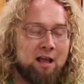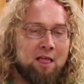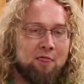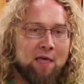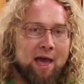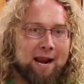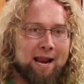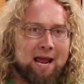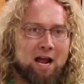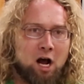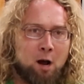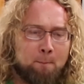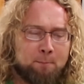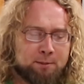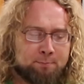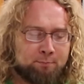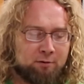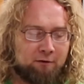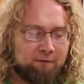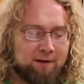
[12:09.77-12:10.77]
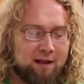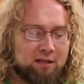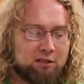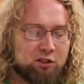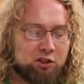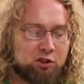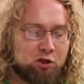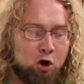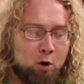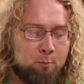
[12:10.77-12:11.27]
that helps prevent
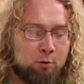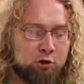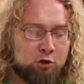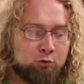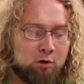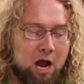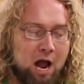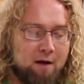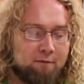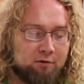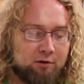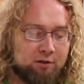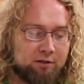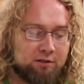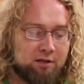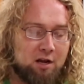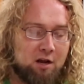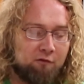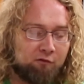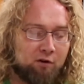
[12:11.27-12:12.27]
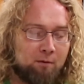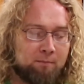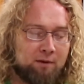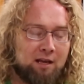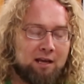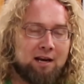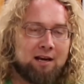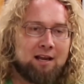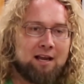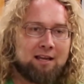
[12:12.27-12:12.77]
sober drivers from
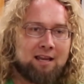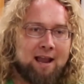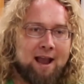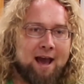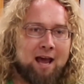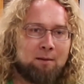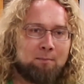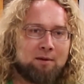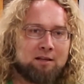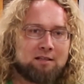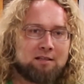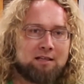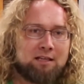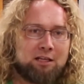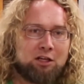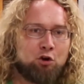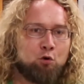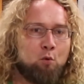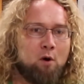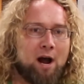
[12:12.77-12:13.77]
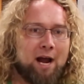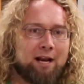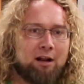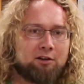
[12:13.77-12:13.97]
getting a cannabis DUI.